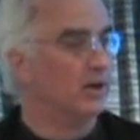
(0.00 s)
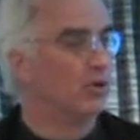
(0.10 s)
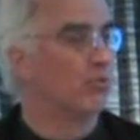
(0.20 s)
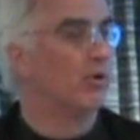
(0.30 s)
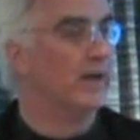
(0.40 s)

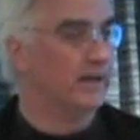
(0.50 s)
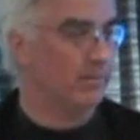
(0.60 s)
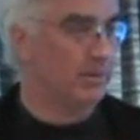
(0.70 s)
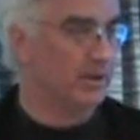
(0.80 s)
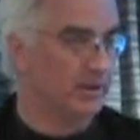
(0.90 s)
great
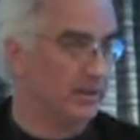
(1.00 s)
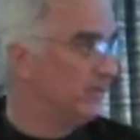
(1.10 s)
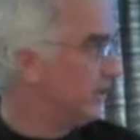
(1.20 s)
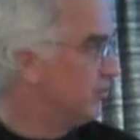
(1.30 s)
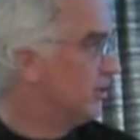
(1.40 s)
ability
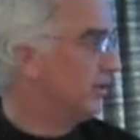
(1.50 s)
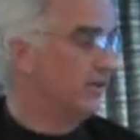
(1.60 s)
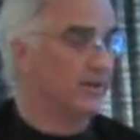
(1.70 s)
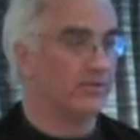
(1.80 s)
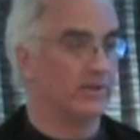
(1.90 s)
to engineer
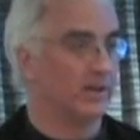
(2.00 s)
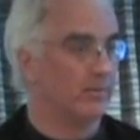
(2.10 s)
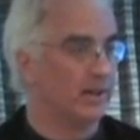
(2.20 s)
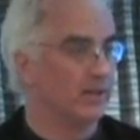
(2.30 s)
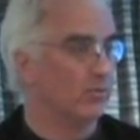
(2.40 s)
this thing and
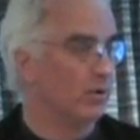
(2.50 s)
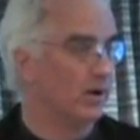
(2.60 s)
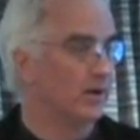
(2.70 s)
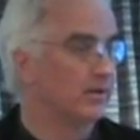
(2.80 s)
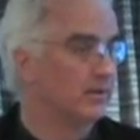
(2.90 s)
make it work.